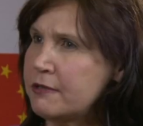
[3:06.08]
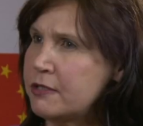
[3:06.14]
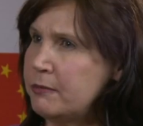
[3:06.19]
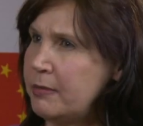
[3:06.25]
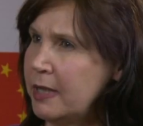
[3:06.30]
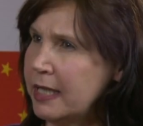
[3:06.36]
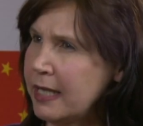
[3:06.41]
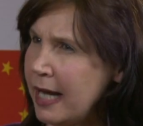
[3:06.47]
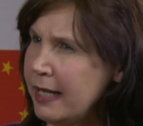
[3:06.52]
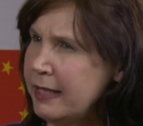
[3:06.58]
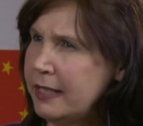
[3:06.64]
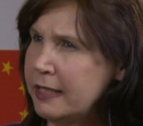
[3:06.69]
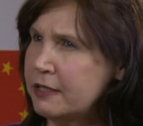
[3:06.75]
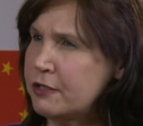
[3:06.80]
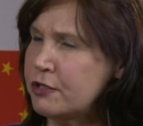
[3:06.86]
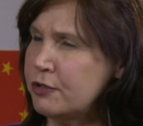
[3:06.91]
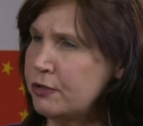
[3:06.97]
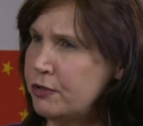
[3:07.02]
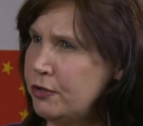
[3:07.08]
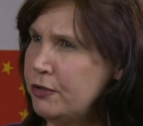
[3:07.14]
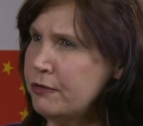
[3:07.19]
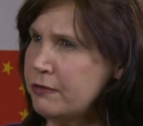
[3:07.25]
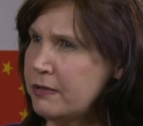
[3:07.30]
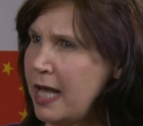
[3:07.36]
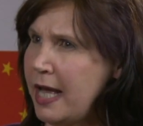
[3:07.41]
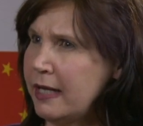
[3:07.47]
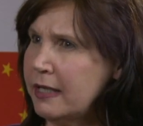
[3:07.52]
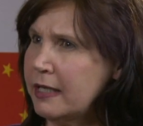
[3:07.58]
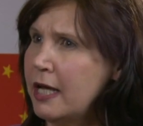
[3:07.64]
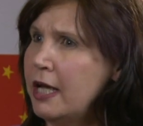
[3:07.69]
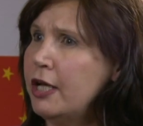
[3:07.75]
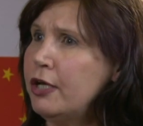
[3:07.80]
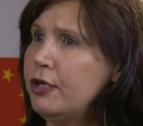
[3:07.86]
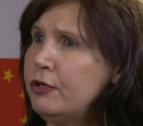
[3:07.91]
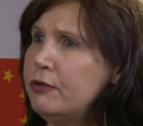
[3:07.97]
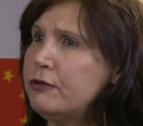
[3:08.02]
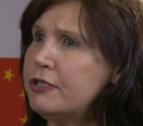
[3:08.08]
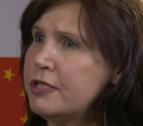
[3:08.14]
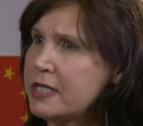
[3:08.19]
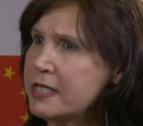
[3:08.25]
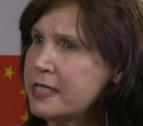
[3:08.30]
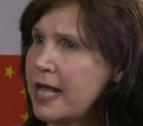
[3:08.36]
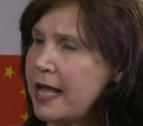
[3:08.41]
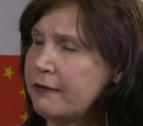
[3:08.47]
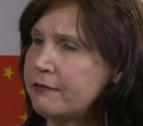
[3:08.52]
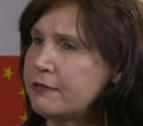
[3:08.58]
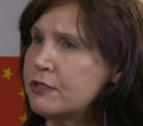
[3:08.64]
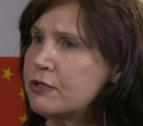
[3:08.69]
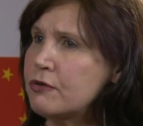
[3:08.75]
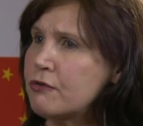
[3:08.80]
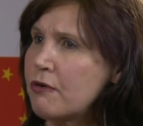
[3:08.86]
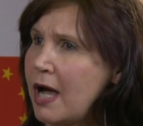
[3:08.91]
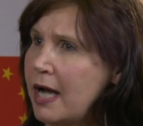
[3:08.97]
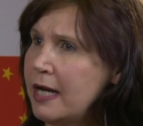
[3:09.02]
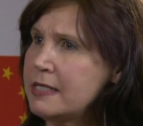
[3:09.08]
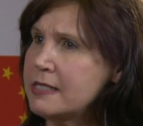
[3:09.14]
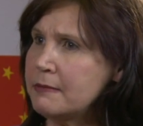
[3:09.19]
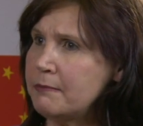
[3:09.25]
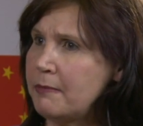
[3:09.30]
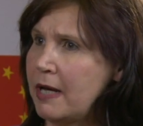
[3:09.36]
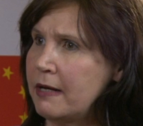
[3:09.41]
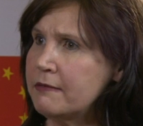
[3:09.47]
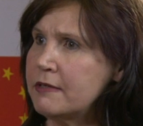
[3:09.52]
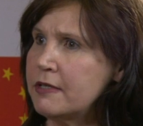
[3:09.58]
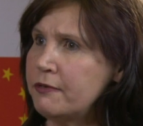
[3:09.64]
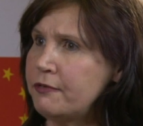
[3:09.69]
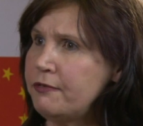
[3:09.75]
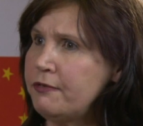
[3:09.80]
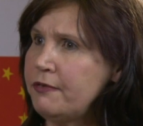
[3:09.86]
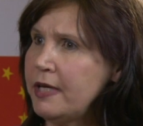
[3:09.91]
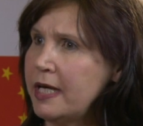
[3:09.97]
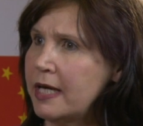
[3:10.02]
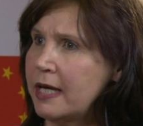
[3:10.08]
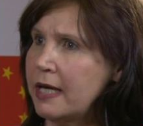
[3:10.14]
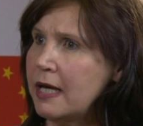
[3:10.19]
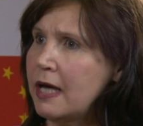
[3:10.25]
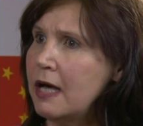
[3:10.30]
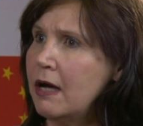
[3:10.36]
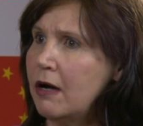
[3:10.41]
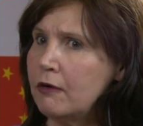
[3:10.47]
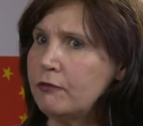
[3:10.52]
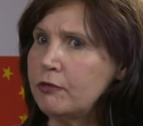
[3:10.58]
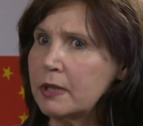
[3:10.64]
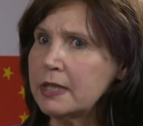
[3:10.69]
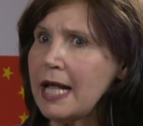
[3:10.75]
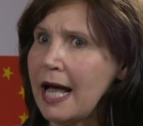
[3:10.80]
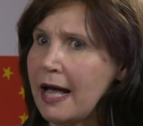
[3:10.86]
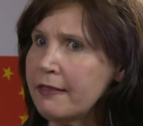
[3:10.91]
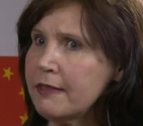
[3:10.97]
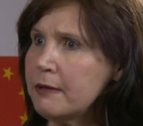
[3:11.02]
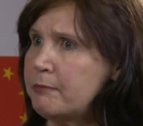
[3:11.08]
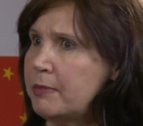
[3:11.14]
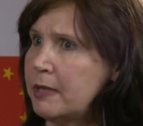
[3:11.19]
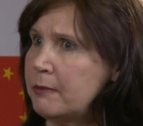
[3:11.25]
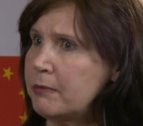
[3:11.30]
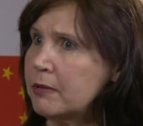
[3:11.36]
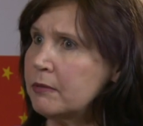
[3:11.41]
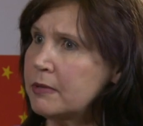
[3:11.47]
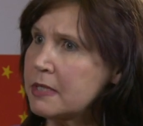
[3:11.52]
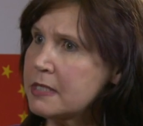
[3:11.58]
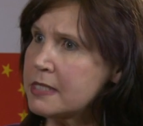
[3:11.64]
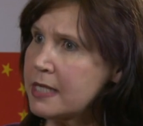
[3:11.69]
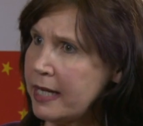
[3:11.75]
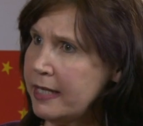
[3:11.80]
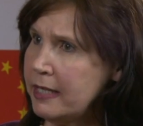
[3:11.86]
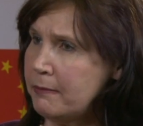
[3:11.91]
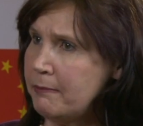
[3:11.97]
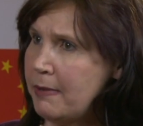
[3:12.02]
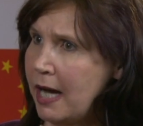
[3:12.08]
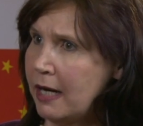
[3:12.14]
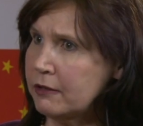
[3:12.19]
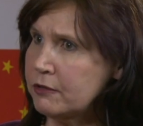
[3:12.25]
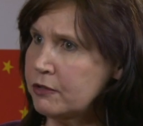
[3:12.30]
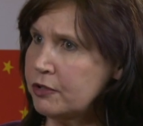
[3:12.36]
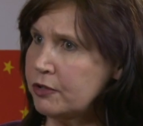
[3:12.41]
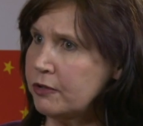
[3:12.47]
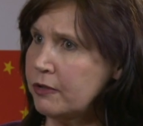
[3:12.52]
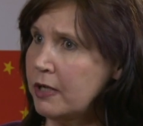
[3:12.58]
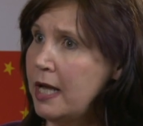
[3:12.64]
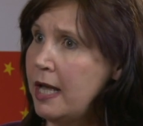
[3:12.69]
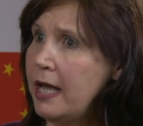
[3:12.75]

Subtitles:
to be cunning to do that. You just have to rise above the fear of what other people will say about you.